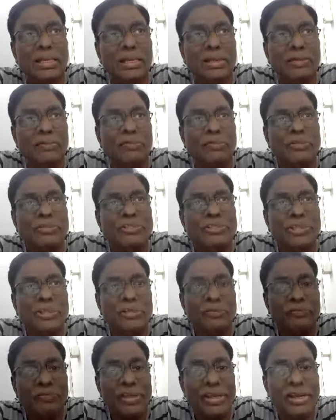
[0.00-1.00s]
which are
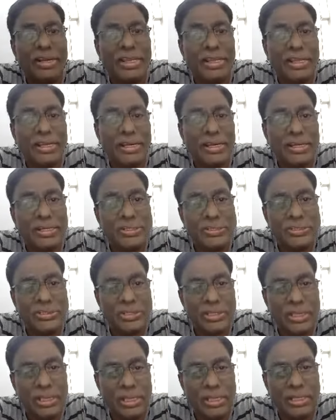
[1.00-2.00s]
very
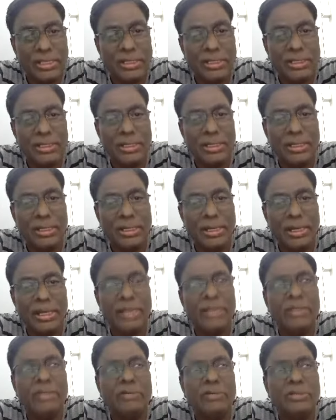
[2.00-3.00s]
rich in
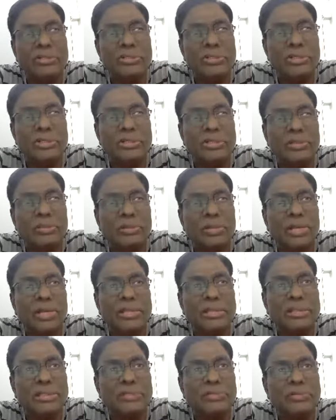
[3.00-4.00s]
negatively charged amino
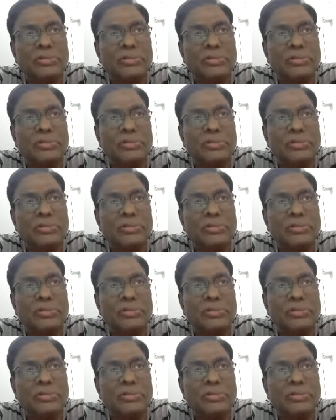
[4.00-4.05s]
acids,